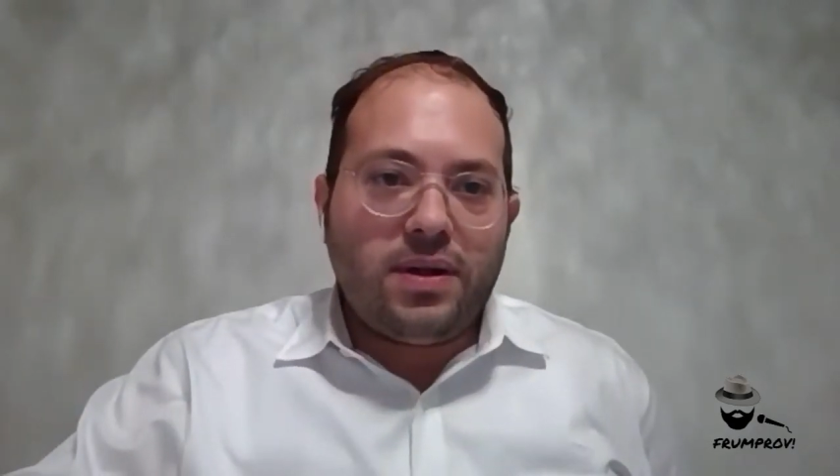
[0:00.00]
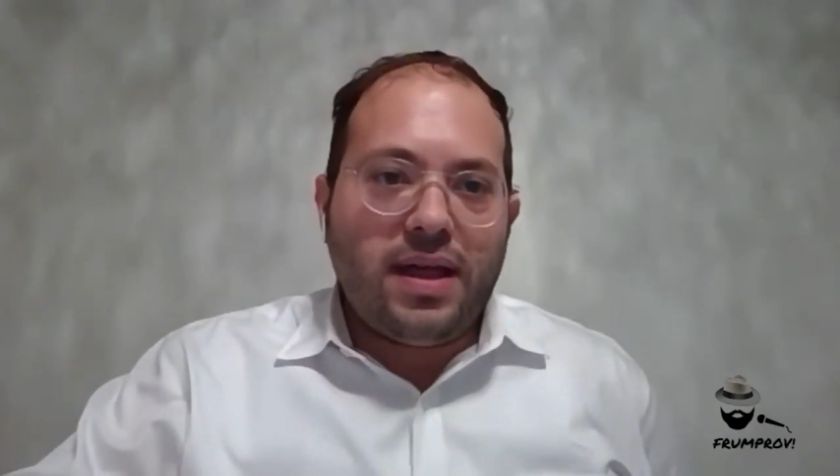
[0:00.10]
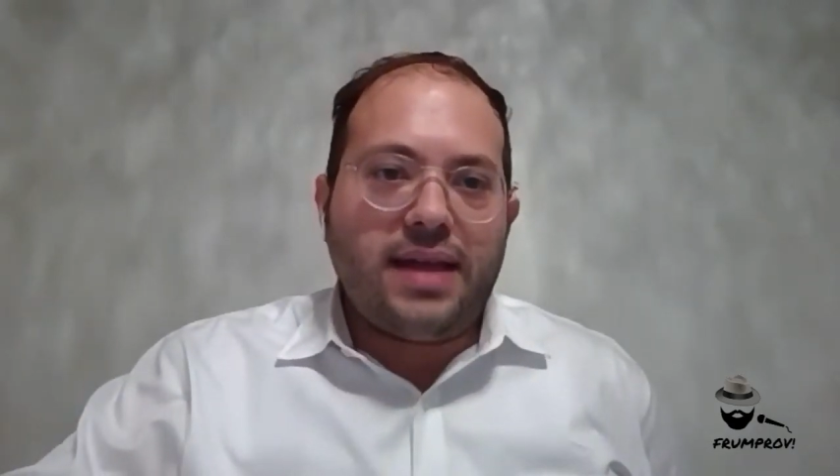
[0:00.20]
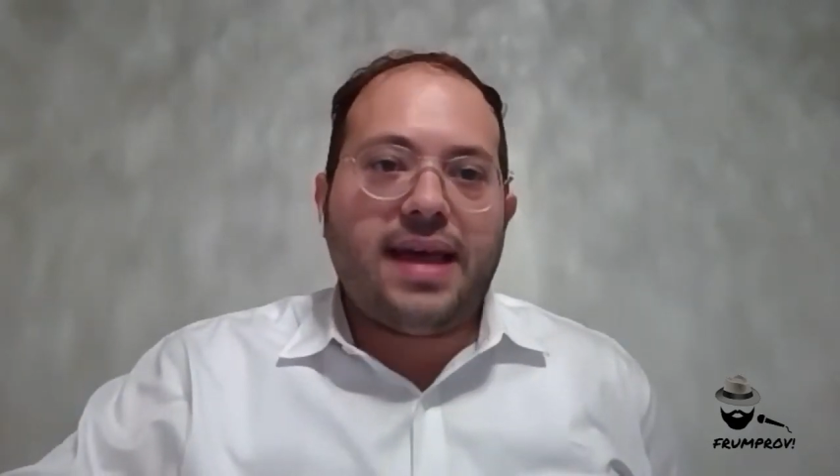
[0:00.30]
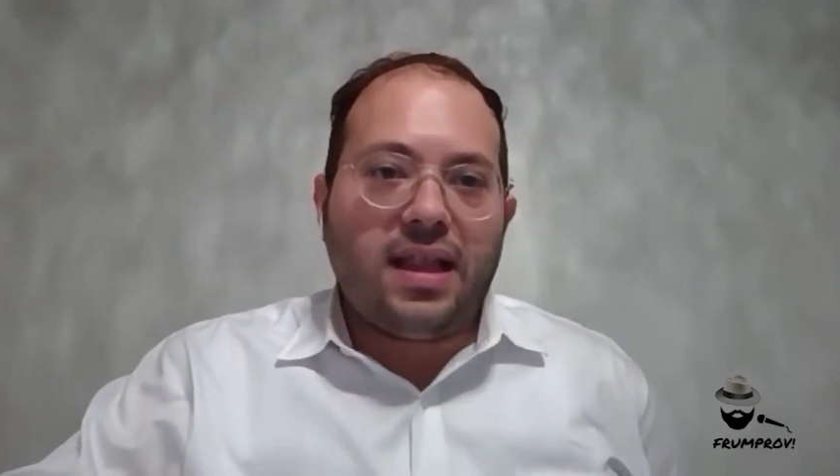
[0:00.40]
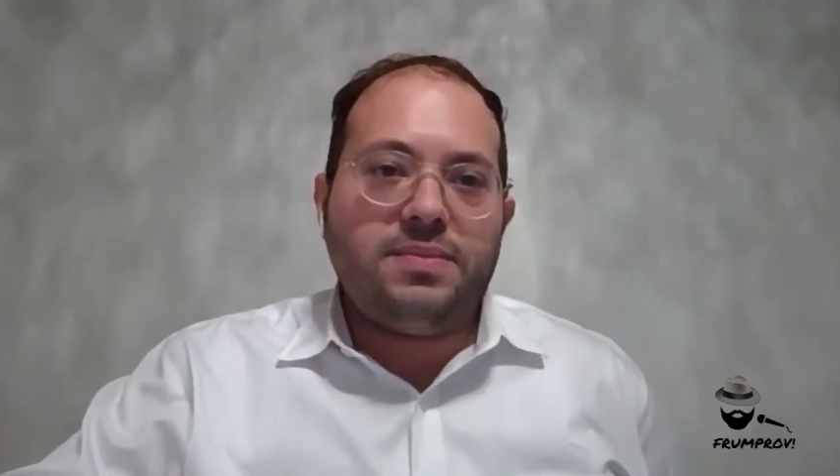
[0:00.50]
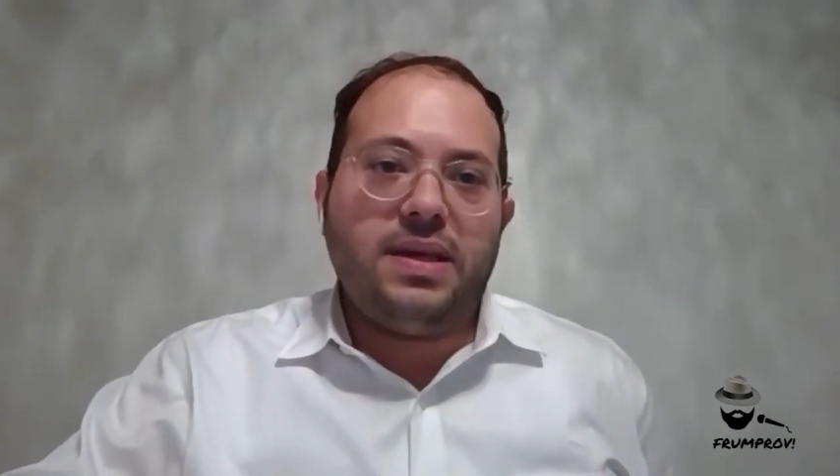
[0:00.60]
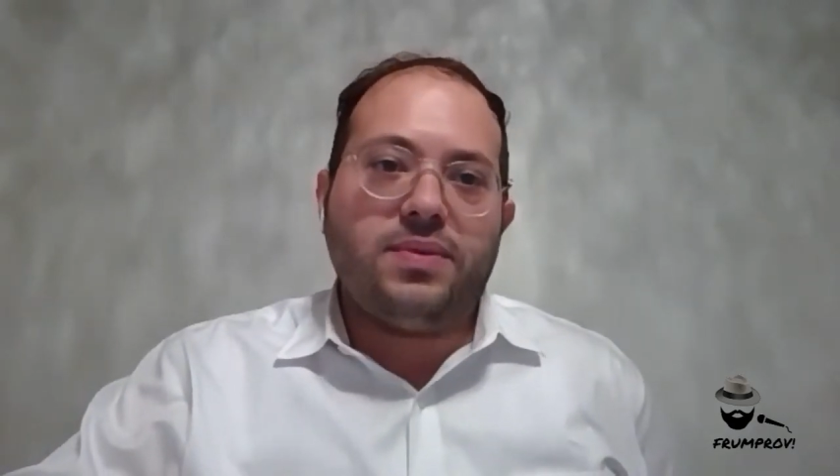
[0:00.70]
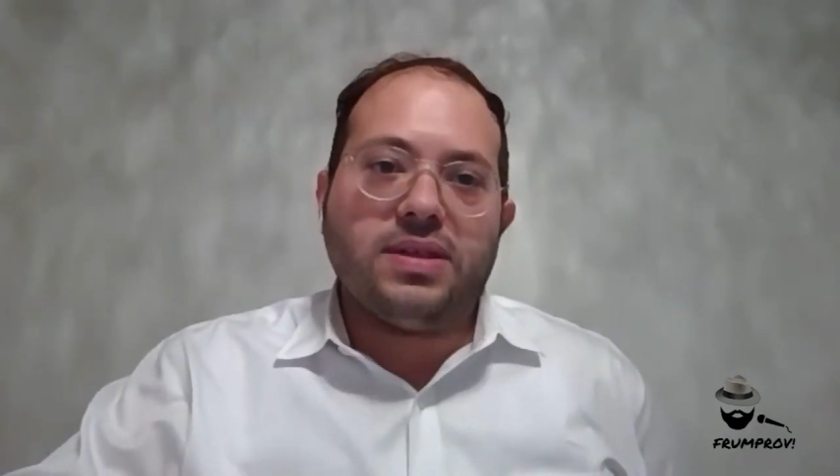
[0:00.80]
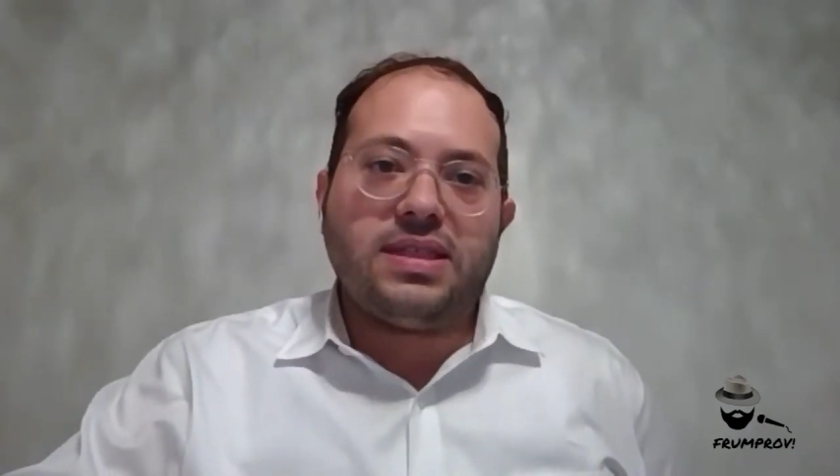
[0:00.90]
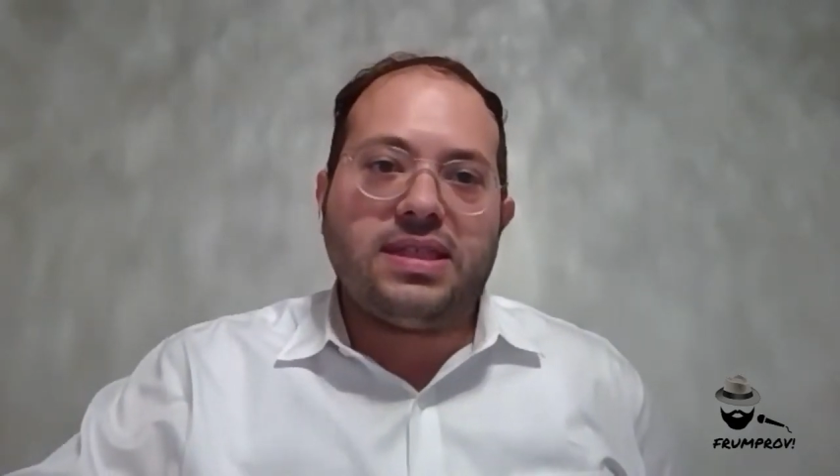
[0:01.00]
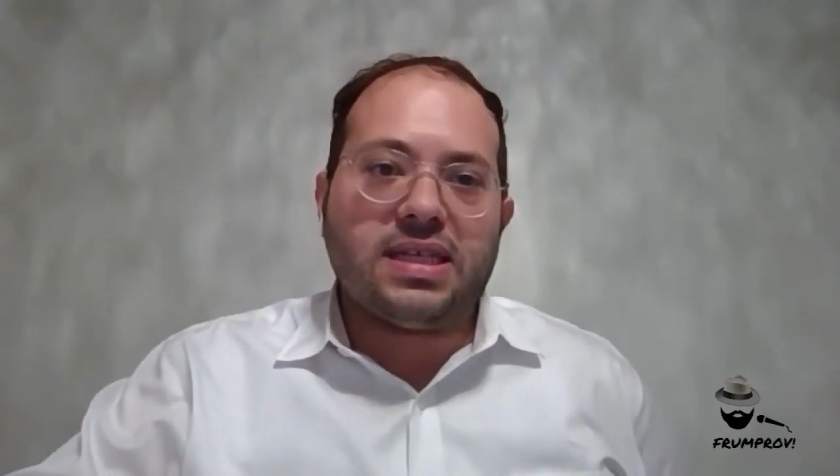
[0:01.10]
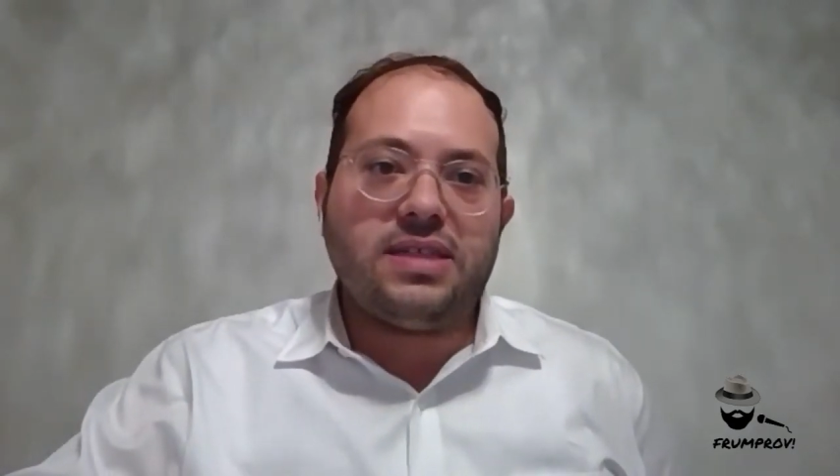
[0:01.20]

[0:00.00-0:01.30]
and telling people it's 6